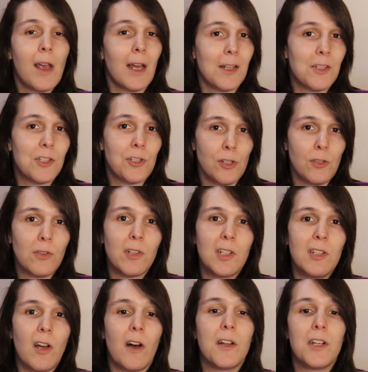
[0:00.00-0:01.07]
and
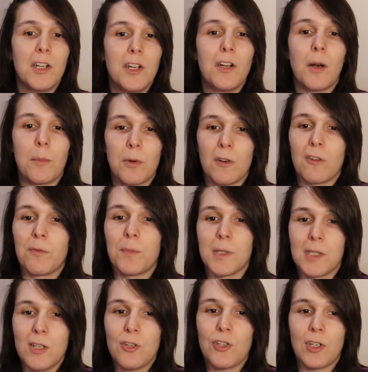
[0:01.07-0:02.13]
certainly not in a number of
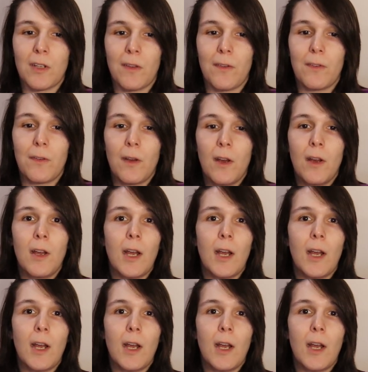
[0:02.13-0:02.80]
positions.